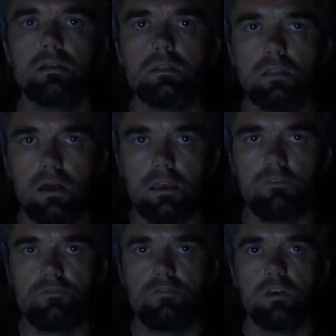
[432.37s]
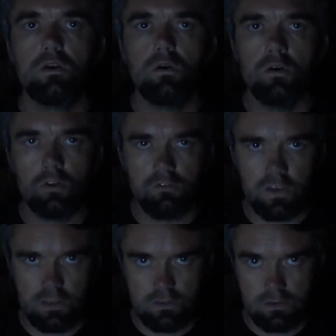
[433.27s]
life, all of
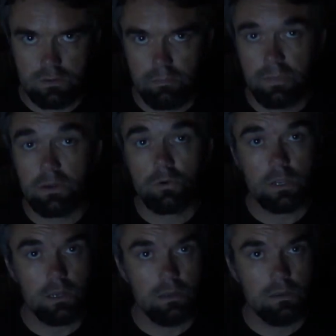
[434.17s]
it, period.